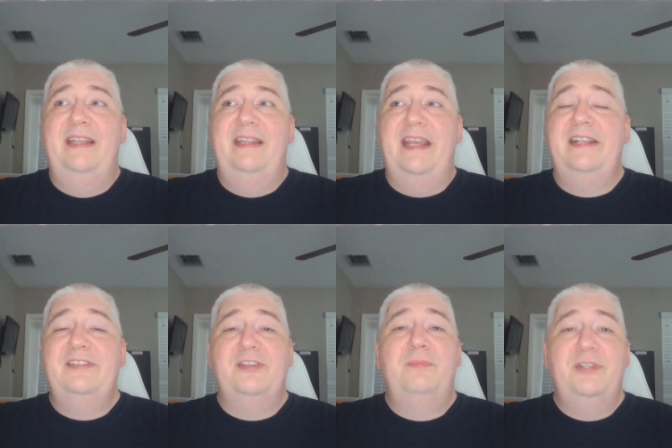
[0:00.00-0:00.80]
thanks
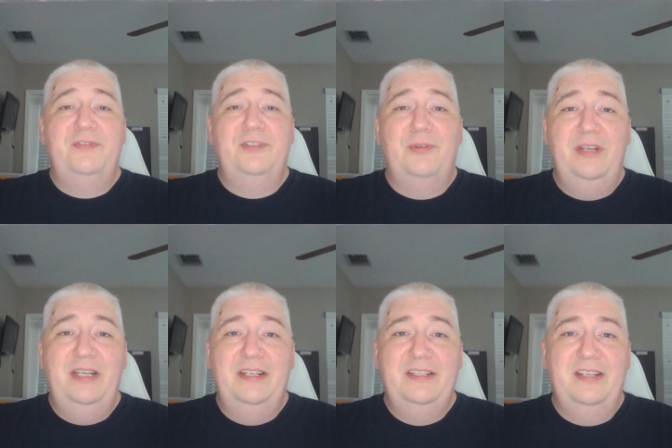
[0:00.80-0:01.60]
so much for
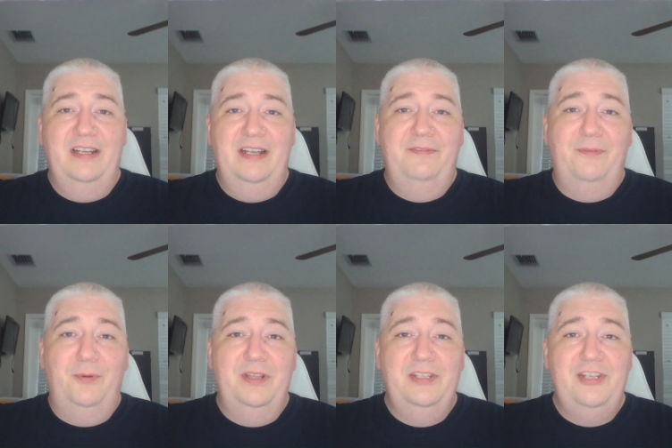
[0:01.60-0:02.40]
joining us uh,
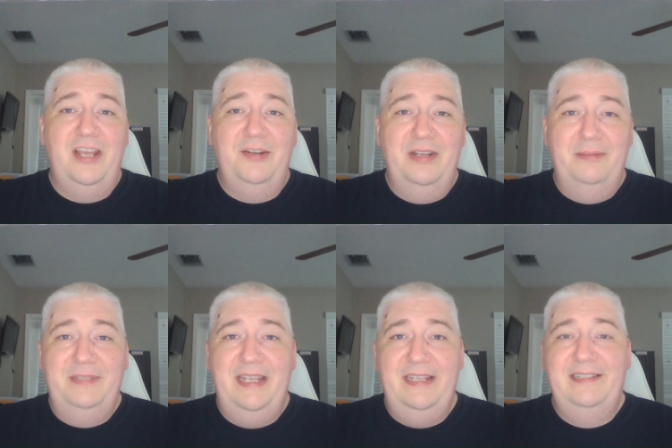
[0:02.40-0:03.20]
for this channel
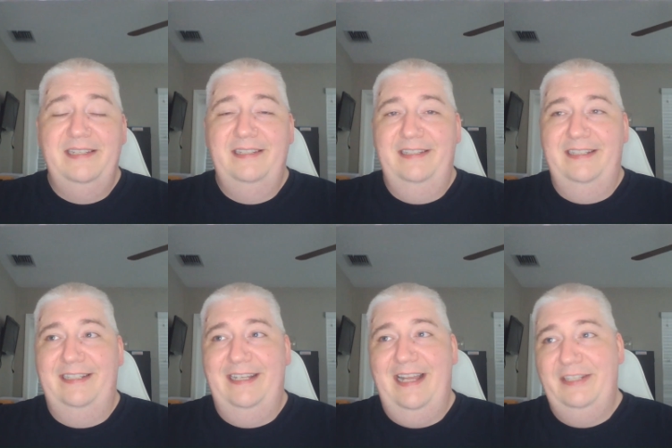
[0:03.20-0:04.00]
update.
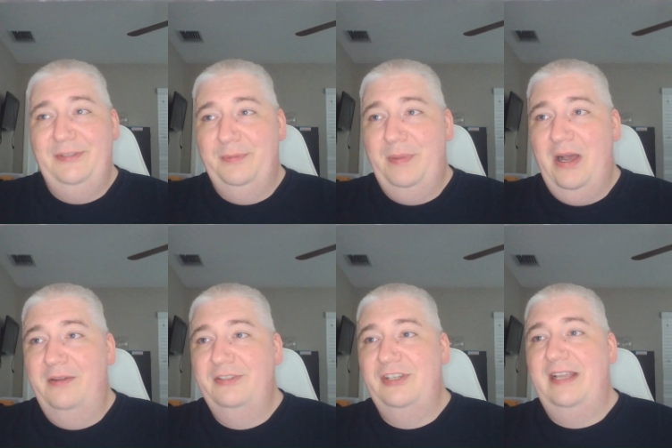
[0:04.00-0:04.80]
Uh, I do
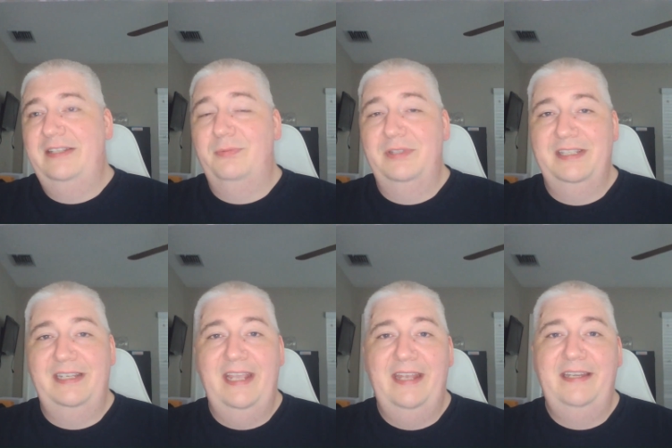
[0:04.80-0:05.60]
apologize once
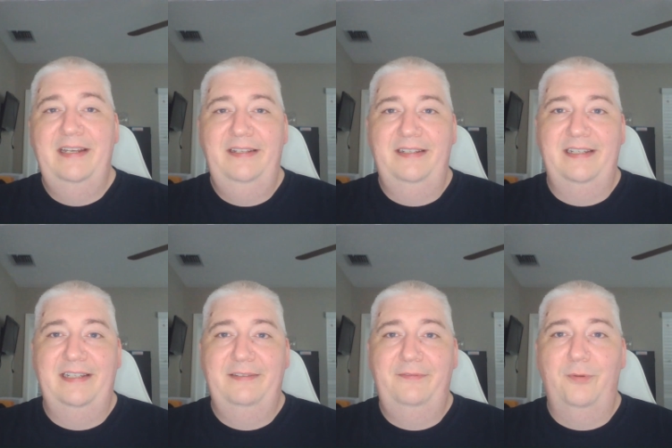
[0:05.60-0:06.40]
again
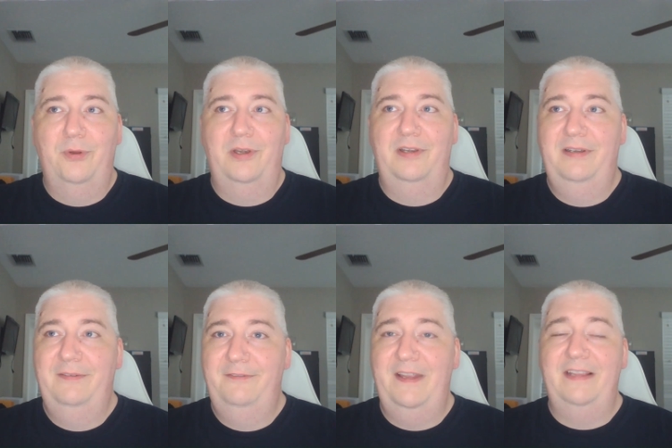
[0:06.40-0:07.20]
uh, for
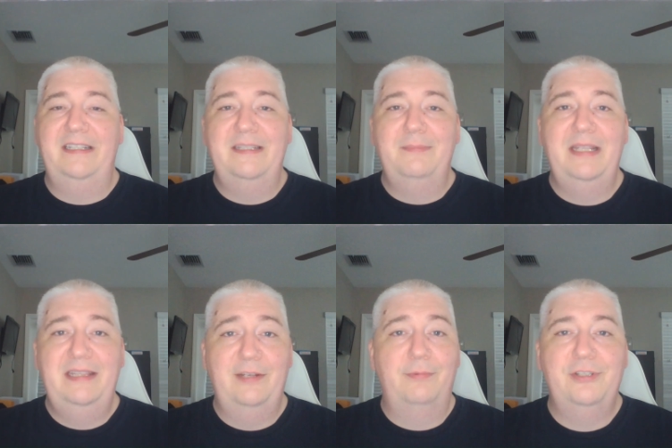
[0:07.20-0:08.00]
failing to
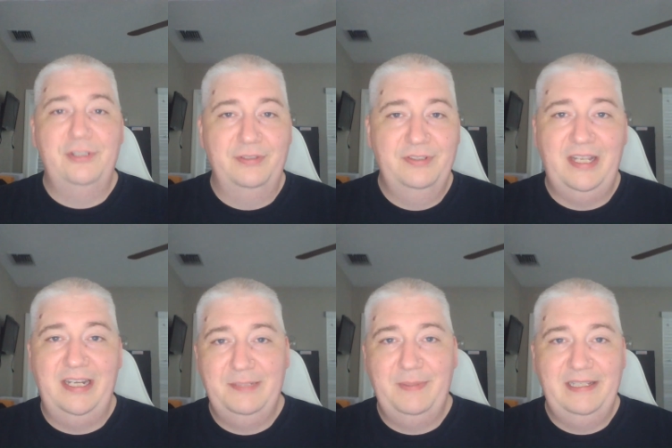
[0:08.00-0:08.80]
meet the original set
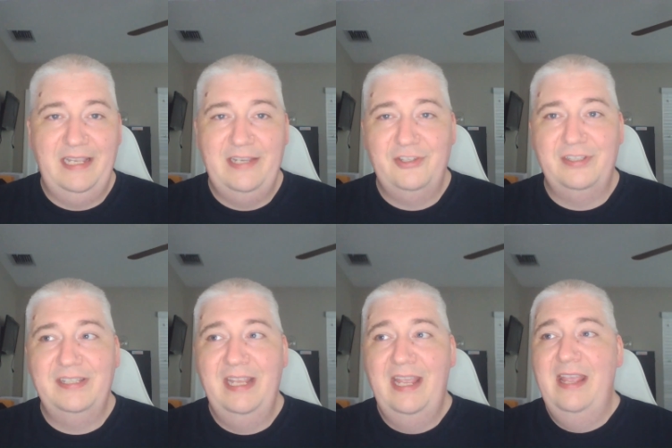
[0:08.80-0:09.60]

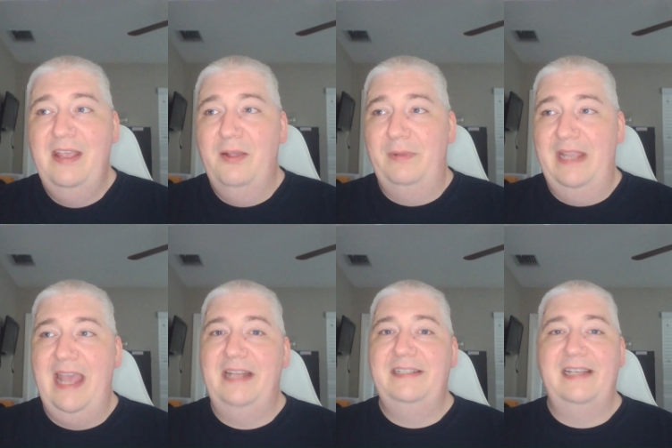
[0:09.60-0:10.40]
expectations. We
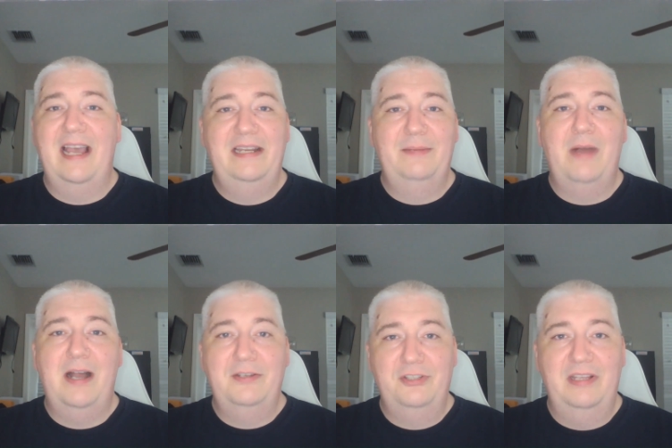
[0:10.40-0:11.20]
had to kind of
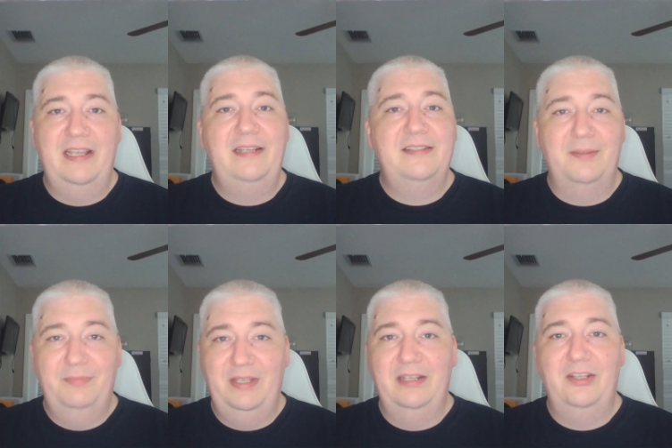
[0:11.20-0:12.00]
modulate
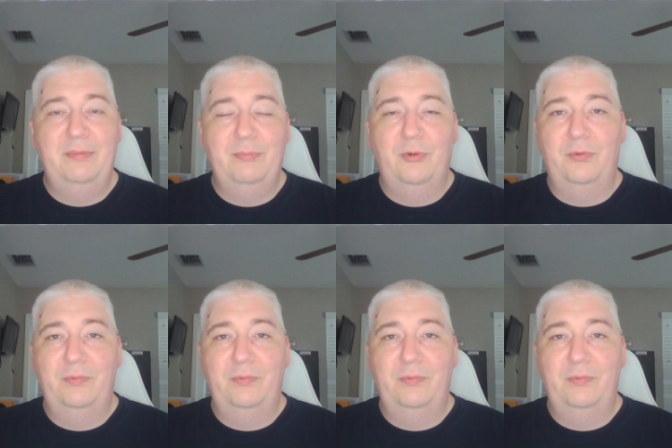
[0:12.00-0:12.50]
something a little bit more